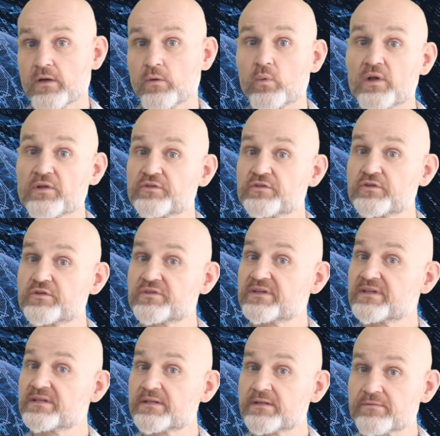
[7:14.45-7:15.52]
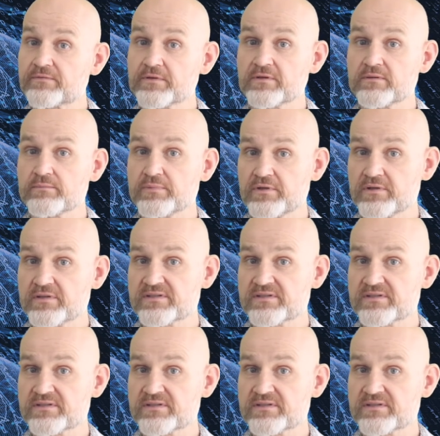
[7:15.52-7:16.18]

whilst using different computer